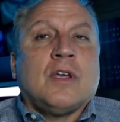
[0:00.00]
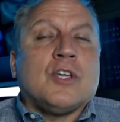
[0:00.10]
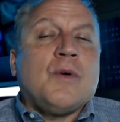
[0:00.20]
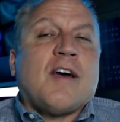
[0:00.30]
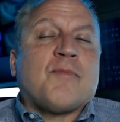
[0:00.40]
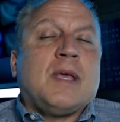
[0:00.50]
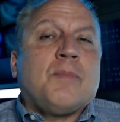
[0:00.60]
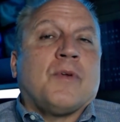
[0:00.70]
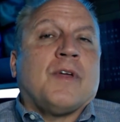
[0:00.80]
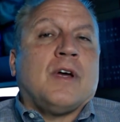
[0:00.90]
You have
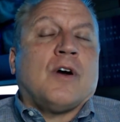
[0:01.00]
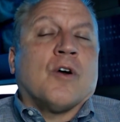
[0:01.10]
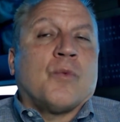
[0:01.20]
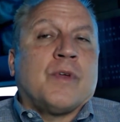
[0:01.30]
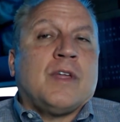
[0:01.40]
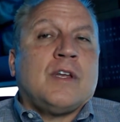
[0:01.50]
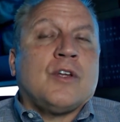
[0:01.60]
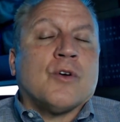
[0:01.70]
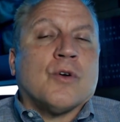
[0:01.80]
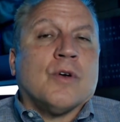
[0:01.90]
people that are within
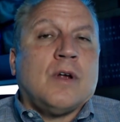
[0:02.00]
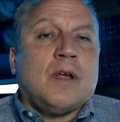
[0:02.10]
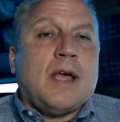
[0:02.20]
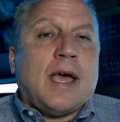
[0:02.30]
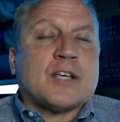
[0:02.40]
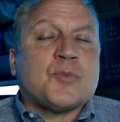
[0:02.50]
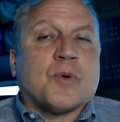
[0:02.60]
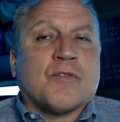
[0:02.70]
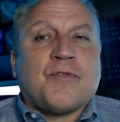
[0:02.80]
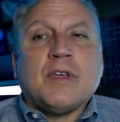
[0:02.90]
your
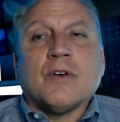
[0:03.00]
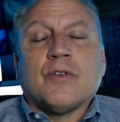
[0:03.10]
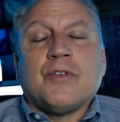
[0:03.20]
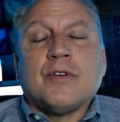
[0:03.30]
expert field.